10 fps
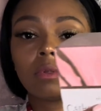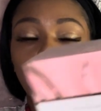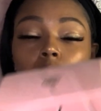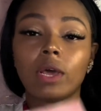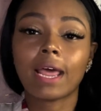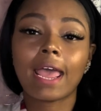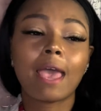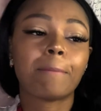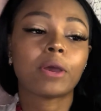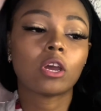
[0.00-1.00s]
When I
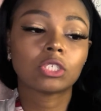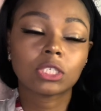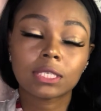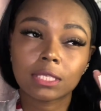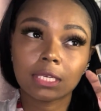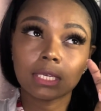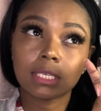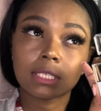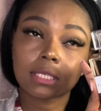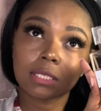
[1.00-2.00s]
had purchased
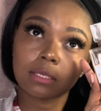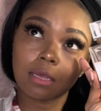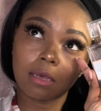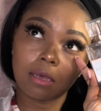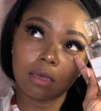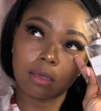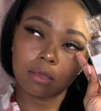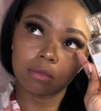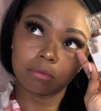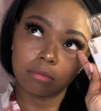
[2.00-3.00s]
this
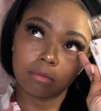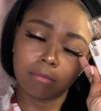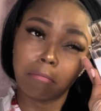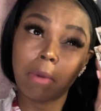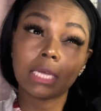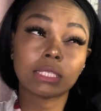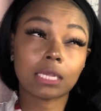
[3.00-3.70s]
months